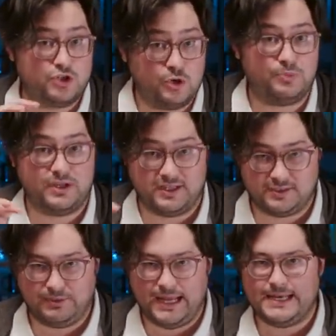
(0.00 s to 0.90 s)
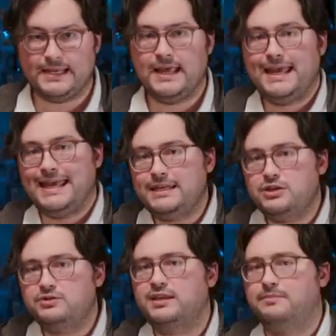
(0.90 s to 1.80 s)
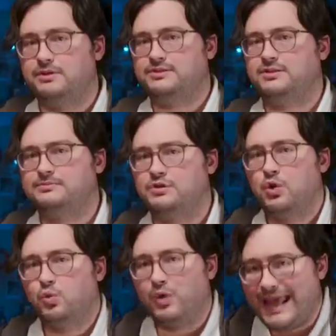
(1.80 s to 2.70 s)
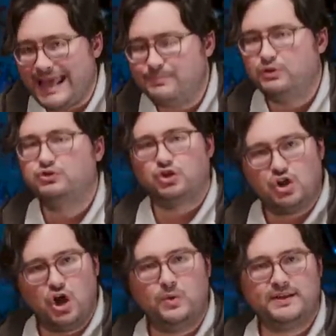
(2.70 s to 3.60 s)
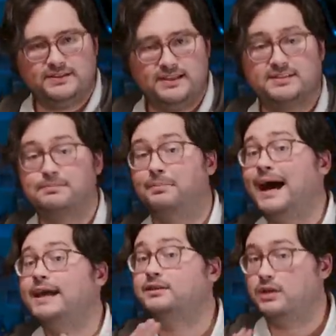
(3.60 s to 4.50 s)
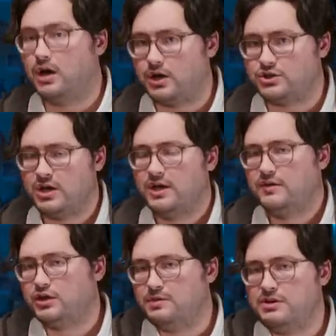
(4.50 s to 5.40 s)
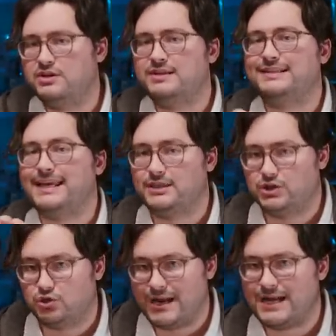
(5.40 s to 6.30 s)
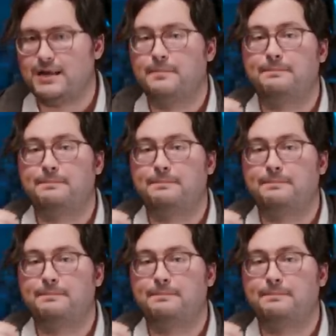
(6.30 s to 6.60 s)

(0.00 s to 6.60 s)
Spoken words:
Chopra explained, Hindus and Muslims were able to coexist. By and large, the communities integrated